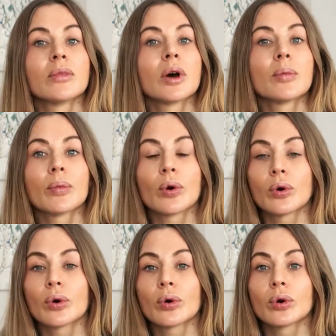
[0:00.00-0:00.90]

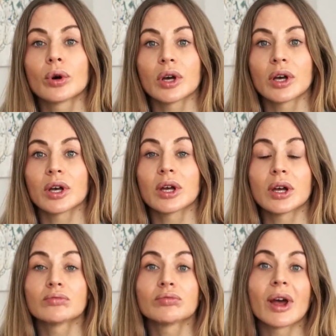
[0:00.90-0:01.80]
more
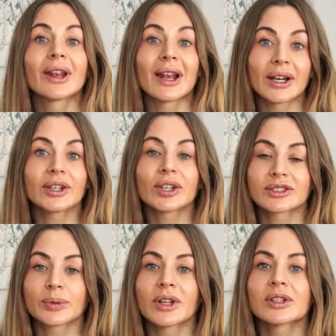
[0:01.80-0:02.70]
and light
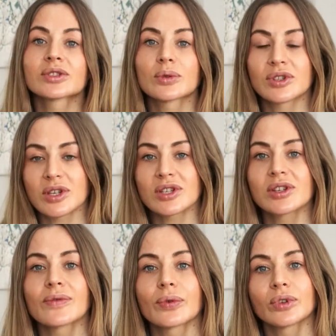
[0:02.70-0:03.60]
as well, so it's
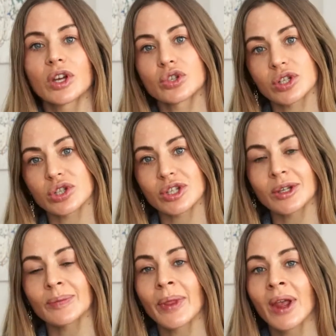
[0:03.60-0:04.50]
easy for digestion.